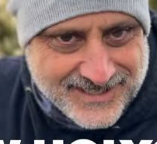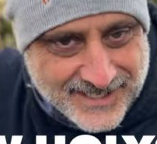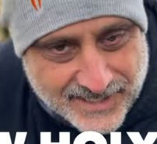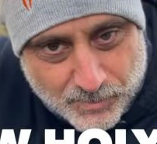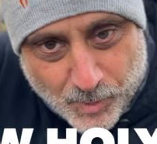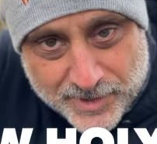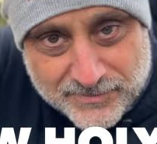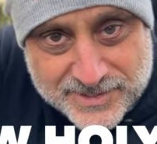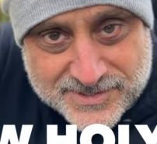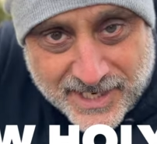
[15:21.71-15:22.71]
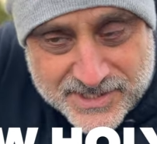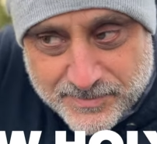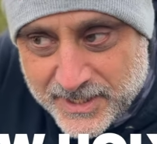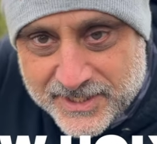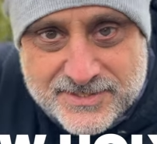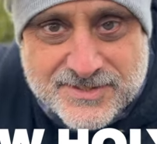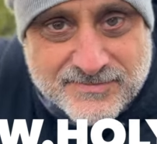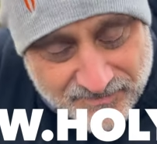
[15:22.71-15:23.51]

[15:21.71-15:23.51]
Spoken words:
get them one of these nice beanies